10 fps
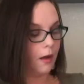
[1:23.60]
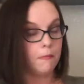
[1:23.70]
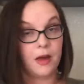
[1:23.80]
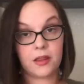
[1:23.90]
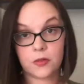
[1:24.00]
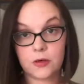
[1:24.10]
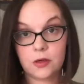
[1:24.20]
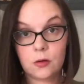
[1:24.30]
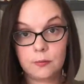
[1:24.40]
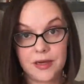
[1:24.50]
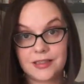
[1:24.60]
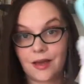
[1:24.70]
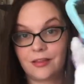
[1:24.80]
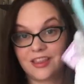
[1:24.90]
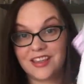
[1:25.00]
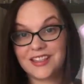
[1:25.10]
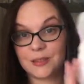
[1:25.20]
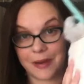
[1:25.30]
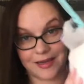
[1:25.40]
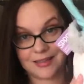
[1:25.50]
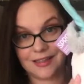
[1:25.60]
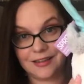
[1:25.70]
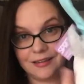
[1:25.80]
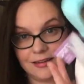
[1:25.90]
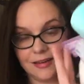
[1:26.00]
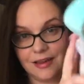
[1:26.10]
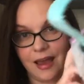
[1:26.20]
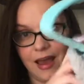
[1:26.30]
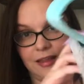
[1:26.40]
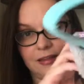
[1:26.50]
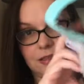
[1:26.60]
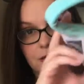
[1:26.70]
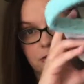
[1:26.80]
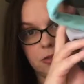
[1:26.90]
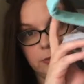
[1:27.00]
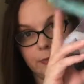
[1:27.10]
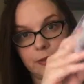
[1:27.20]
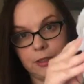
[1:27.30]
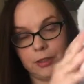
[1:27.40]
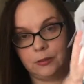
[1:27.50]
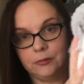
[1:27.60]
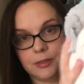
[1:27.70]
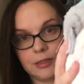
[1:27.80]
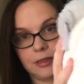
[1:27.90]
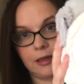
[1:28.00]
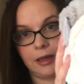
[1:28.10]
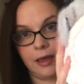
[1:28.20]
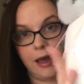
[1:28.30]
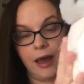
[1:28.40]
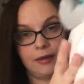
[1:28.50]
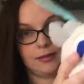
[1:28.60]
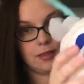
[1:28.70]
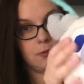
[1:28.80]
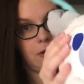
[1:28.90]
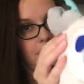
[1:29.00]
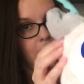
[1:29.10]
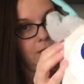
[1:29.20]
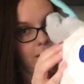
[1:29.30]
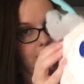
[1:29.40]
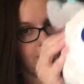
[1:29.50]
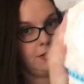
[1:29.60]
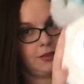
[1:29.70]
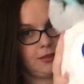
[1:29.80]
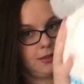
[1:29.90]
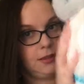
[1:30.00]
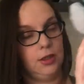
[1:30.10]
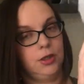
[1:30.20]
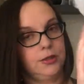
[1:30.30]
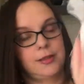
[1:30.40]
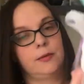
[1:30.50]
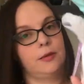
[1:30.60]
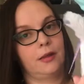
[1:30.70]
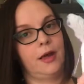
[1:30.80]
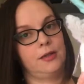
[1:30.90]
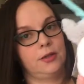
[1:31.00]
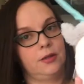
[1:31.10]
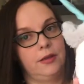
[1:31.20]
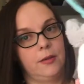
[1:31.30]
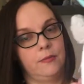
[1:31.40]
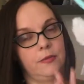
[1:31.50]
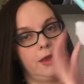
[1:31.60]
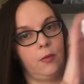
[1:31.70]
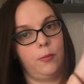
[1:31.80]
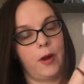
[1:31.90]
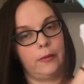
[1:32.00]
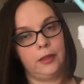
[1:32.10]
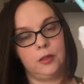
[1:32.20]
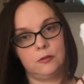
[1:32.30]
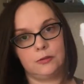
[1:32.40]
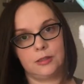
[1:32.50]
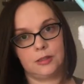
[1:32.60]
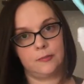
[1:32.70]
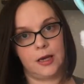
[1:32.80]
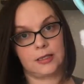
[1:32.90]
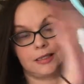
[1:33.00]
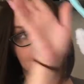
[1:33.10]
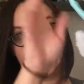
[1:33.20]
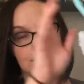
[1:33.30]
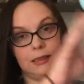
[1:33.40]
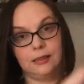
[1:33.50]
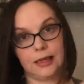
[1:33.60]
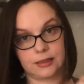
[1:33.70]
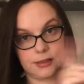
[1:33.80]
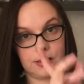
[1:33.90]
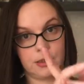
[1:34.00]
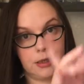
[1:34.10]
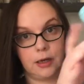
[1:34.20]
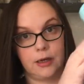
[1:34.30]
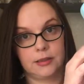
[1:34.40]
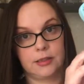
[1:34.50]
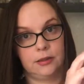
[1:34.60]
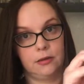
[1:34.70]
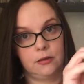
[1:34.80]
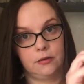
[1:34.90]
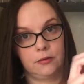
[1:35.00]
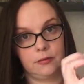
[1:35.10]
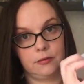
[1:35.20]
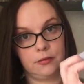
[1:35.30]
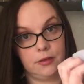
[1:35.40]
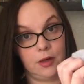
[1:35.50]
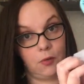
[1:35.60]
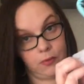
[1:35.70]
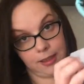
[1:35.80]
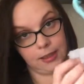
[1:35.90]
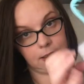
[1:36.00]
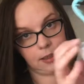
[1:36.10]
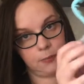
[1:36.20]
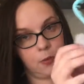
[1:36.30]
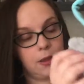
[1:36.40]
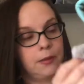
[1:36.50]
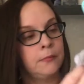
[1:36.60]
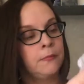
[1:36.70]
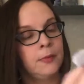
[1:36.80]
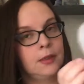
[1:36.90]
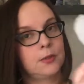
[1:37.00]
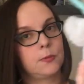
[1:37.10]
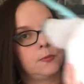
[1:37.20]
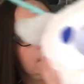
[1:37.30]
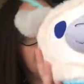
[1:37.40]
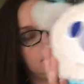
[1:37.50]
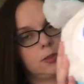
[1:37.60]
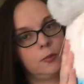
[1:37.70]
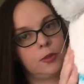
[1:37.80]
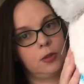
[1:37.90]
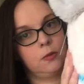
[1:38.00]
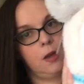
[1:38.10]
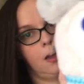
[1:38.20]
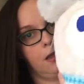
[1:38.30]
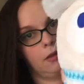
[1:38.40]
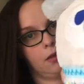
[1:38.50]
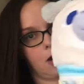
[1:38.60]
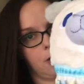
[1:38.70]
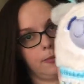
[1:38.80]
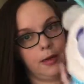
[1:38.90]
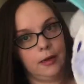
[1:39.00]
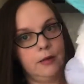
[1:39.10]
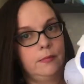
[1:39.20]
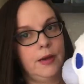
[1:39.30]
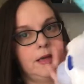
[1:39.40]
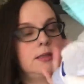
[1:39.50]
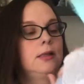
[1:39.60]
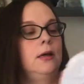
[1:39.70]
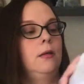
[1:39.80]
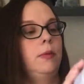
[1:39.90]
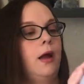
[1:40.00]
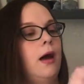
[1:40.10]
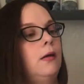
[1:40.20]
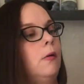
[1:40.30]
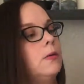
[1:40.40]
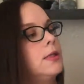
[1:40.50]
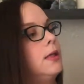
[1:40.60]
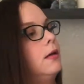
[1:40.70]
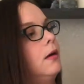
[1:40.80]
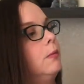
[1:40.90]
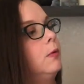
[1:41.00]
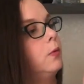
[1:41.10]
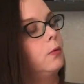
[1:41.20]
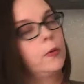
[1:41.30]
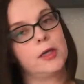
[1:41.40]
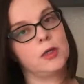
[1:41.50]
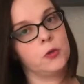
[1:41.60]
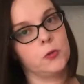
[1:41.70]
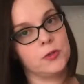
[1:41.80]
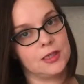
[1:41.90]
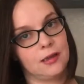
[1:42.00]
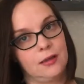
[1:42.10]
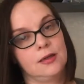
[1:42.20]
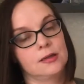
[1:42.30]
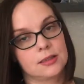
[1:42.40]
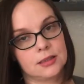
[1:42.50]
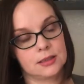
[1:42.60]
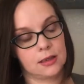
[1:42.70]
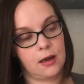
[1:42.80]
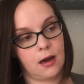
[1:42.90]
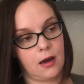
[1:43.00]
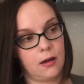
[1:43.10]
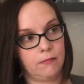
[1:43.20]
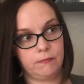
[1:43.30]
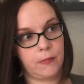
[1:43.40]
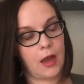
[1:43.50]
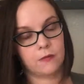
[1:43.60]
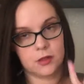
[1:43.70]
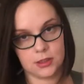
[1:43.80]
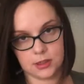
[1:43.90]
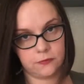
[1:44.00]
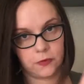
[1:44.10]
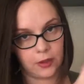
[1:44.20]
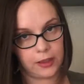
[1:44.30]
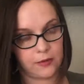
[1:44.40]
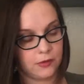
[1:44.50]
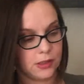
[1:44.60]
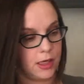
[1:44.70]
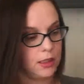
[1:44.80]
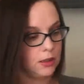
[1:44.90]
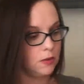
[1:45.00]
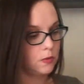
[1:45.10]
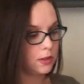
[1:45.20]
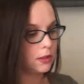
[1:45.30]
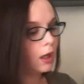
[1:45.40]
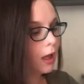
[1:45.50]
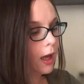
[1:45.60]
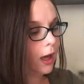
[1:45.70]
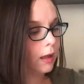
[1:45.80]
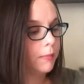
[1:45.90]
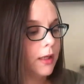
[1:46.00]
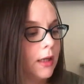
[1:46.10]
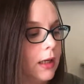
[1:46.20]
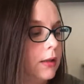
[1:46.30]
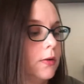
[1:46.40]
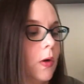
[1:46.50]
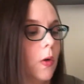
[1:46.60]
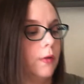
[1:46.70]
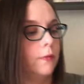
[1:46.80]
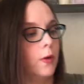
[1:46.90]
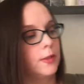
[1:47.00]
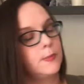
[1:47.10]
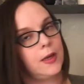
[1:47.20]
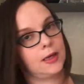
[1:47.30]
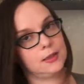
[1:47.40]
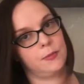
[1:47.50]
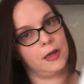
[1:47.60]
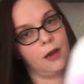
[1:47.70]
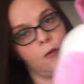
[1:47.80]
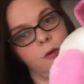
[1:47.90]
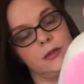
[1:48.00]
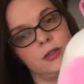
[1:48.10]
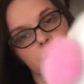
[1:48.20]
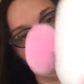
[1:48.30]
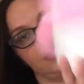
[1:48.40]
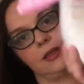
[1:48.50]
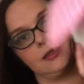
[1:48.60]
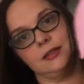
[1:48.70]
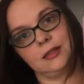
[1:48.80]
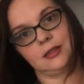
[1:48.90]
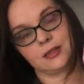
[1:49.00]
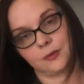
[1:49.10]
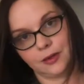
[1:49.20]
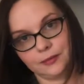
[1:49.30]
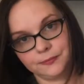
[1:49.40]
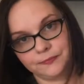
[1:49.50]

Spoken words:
My 3-year-old picked out this basket, and this is super cute. And this is why I think that this year is going to be the last year that they will probably use this basket again next year until they don't like it anymore. It's a really super cute llama basket, but I don't see them reusing this for like everyday use. And my 9-year-old, of course, had to pick out one too that is this one.